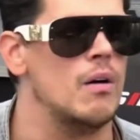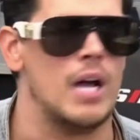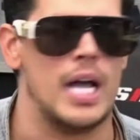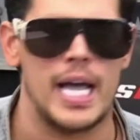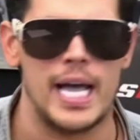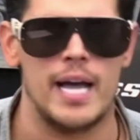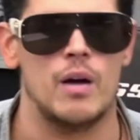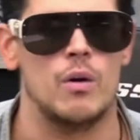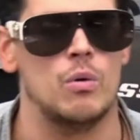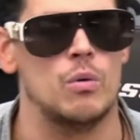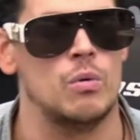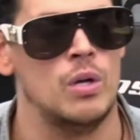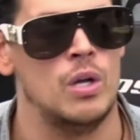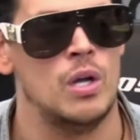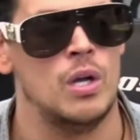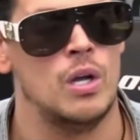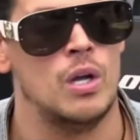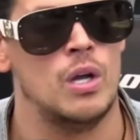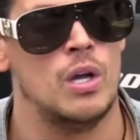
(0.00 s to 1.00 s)
how
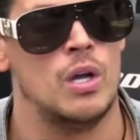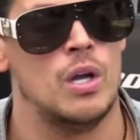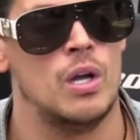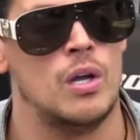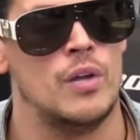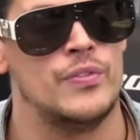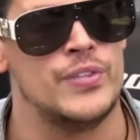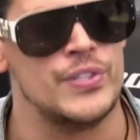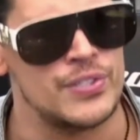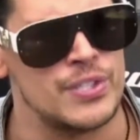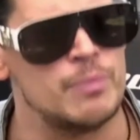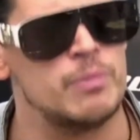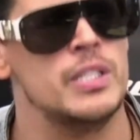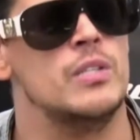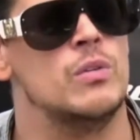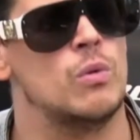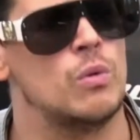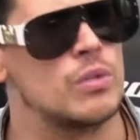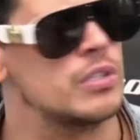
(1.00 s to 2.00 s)

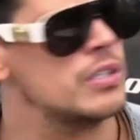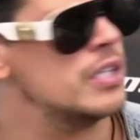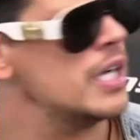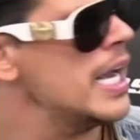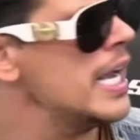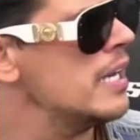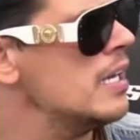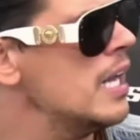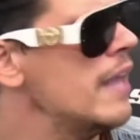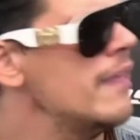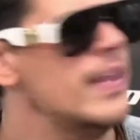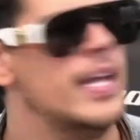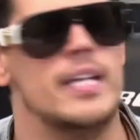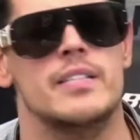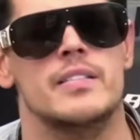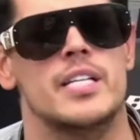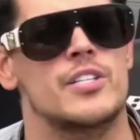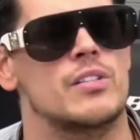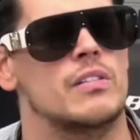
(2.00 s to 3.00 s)
discipline, order, and that
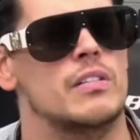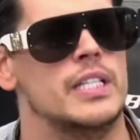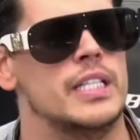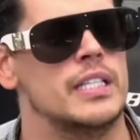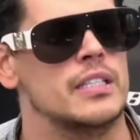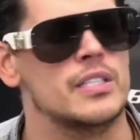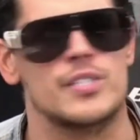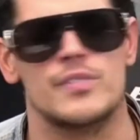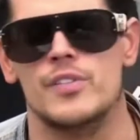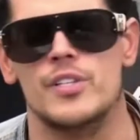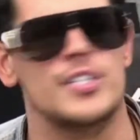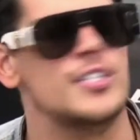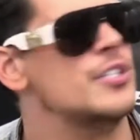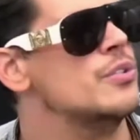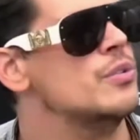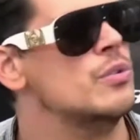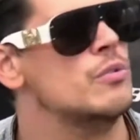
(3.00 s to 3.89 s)
essential English virtue,